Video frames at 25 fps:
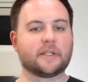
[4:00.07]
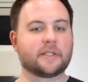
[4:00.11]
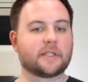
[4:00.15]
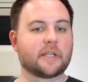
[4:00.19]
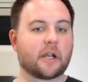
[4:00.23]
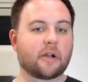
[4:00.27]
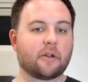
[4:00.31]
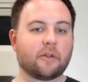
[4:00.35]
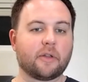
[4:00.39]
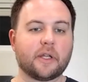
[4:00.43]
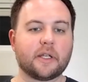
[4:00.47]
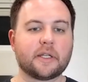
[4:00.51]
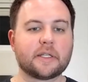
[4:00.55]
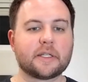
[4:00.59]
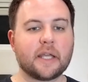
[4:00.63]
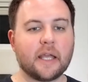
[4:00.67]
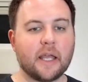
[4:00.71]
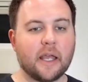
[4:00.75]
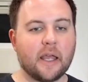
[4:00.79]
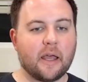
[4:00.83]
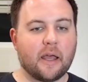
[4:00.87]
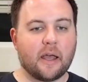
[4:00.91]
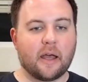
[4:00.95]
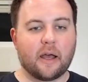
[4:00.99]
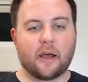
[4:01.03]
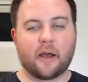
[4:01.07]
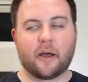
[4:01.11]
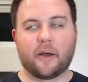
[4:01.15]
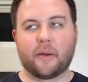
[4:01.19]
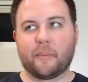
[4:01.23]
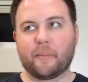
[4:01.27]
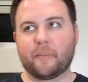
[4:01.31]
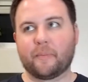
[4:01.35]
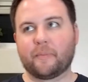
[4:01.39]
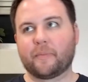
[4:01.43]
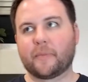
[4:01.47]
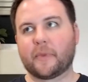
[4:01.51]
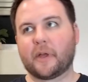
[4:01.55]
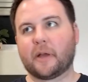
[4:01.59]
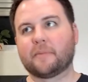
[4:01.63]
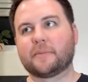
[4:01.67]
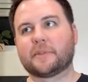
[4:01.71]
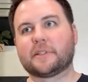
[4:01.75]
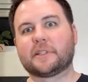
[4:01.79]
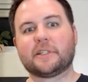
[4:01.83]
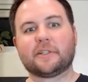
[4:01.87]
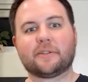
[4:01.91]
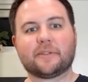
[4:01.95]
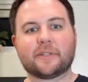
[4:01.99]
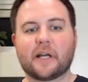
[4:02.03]
Zetterlund. I'm
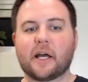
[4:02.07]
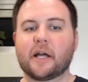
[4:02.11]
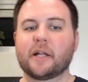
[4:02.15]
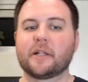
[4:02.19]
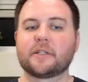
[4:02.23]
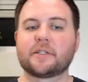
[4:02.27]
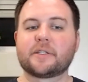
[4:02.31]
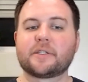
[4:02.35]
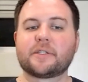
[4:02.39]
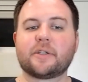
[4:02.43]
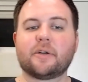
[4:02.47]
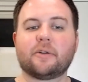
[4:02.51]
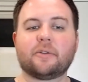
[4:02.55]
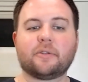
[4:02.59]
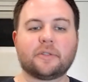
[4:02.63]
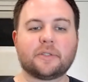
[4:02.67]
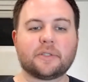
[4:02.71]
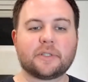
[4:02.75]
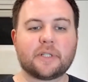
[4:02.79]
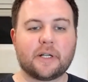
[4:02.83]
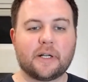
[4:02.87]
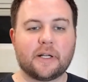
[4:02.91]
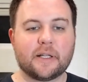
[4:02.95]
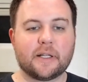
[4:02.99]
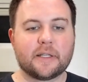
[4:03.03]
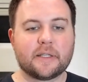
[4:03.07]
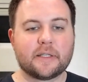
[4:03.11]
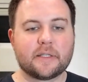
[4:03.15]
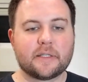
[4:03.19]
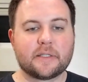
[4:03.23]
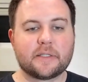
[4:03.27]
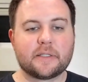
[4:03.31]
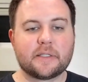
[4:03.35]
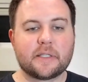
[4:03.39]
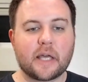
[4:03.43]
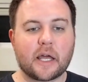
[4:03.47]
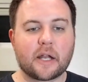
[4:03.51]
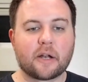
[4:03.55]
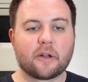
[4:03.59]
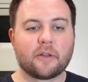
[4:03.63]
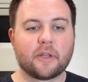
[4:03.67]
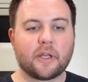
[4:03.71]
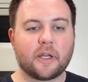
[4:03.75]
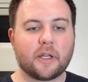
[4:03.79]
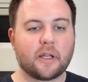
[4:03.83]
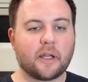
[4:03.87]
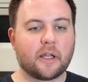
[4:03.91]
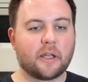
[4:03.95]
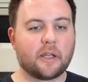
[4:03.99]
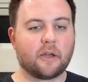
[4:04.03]
still not sold on
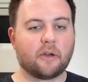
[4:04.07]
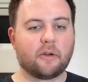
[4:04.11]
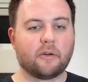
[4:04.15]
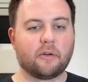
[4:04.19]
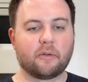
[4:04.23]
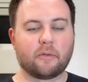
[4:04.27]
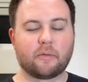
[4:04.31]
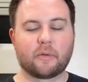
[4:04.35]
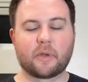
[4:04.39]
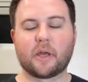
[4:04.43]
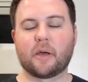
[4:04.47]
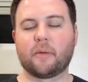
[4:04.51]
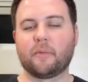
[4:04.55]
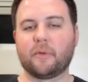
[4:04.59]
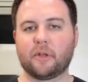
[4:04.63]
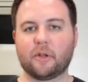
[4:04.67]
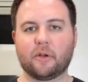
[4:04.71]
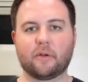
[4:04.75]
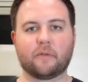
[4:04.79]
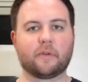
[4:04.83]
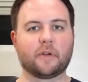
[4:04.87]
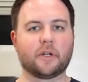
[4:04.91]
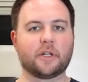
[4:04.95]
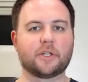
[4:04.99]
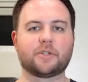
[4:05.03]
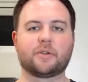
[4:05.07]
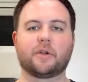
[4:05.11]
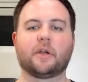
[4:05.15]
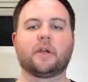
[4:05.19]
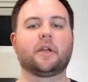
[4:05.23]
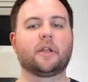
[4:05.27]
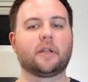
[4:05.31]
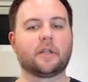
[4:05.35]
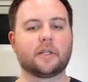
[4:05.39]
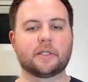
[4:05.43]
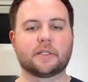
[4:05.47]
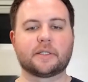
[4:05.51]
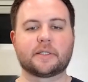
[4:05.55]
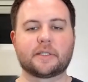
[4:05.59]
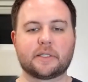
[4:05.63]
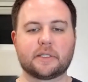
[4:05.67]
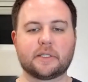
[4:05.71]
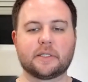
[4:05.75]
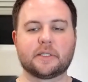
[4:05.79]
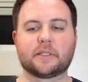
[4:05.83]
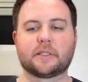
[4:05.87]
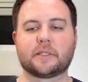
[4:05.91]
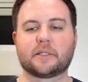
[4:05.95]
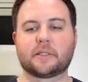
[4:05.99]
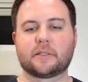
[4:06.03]
Zetterlund. I know coming over in a trade
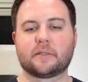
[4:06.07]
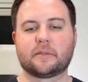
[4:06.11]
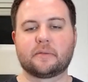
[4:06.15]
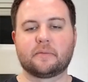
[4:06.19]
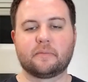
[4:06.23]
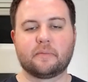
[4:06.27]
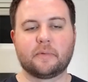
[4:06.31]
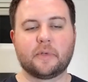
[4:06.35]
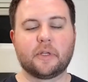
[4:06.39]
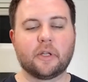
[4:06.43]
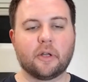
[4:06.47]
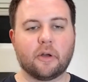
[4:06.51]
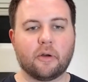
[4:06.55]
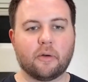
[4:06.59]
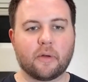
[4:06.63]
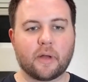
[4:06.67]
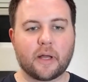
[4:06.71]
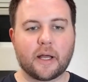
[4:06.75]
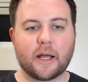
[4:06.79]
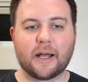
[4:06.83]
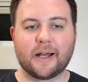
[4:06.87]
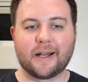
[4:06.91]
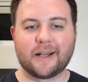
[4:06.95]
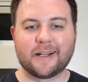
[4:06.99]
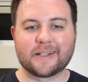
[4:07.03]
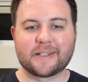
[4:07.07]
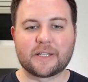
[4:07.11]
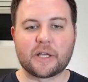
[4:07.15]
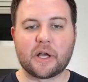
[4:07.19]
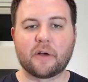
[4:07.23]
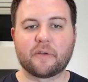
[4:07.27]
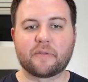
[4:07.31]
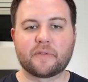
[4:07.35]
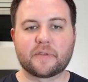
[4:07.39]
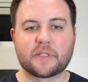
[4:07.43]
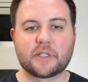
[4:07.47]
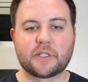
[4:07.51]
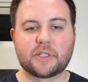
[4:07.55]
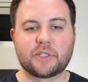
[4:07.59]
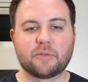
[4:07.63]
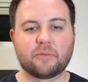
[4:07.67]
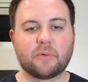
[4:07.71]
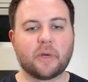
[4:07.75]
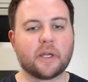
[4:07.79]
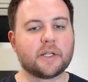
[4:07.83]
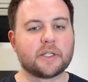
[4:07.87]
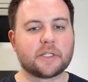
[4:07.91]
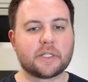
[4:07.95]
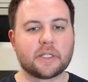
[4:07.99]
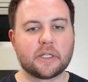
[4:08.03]
is a tough
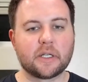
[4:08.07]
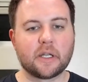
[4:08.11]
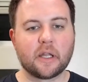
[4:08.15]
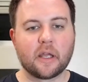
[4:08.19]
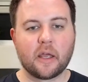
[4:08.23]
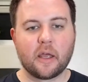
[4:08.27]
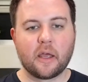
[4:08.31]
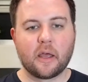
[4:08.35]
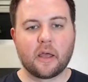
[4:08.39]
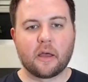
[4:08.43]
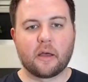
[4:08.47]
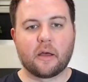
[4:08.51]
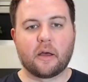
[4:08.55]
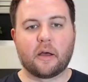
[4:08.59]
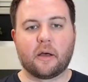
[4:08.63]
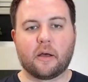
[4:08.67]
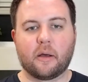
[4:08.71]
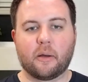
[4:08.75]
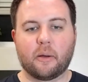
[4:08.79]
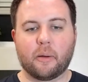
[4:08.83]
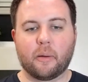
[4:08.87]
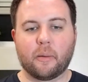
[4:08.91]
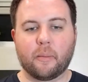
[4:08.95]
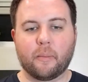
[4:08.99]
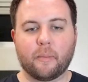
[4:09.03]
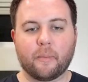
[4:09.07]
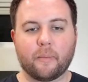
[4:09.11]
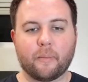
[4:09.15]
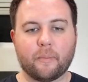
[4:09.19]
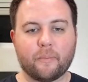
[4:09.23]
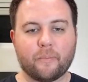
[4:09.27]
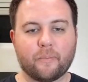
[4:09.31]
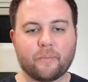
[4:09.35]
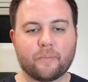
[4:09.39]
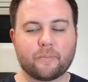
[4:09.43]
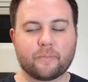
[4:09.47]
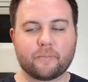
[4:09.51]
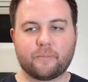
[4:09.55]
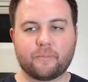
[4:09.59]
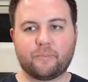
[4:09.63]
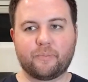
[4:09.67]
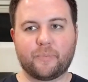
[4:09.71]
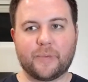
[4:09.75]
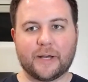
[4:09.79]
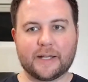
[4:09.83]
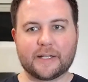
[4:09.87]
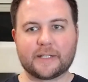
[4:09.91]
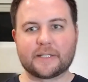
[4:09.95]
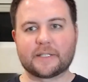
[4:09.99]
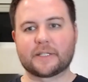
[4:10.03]
situation.
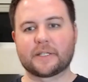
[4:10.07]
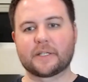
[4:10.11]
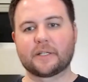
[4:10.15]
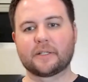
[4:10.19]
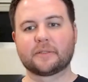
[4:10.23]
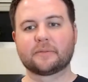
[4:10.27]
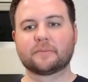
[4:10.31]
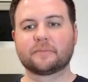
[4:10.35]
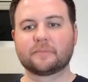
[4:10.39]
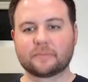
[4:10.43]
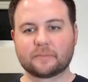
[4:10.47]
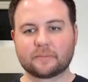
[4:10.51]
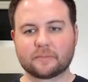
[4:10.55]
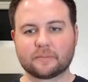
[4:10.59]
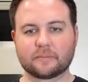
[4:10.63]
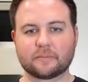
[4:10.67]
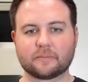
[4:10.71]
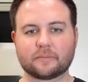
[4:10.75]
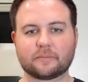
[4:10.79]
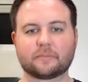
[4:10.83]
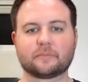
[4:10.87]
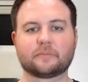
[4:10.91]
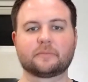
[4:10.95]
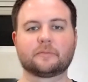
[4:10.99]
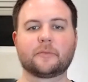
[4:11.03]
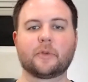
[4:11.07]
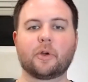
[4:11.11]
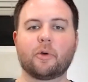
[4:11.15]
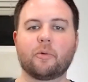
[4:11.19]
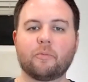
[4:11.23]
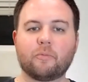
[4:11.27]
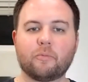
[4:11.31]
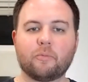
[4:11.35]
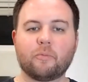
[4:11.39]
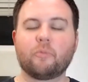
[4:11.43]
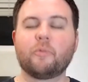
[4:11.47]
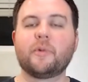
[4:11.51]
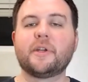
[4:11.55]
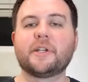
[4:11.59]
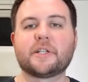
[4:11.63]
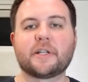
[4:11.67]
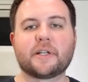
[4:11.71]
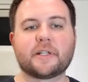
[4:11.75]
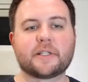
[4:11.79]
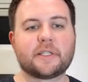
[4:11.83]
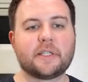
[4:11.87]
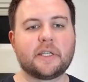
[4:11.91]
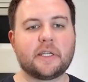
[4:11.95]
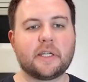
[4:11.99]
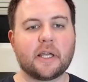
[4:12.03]
But we shall
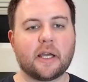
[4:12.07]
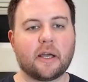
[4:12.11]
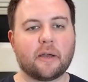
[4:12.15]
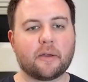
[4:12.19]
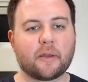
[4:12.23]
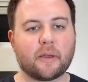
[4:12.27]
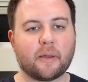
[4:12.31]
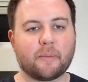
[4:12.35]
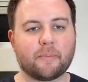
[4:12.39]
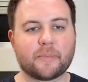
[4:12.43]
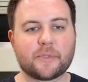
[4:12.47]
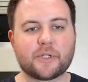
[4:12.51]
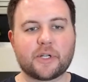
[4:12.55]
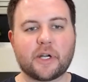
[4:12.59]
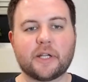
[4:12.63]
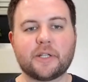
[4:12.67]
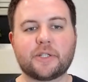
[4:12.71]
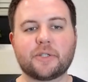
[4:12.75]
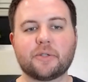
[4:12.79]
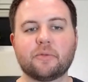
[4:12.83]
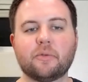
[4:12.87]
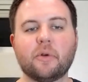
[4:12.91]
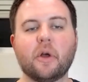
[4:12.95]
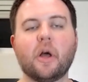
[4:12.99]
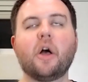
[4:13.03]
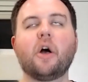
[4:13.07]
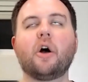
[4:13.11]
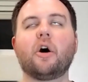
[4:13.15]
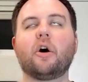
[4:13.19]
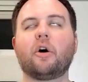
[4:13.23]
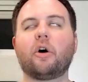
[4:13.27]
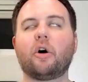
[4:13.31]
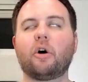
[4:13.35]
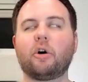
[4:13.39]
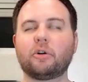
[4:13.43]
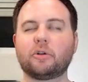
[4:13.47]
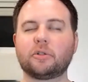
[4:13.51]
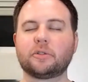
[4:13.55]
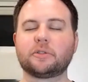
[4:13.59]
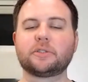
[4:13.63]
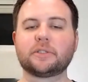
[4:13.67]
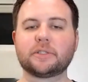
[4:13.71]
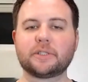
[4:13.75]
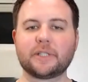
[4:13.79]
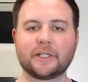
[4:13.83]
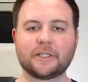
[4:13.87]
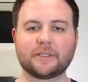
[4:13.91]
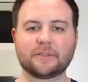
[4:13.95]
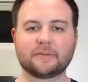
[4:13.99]
see. I'm trying to hold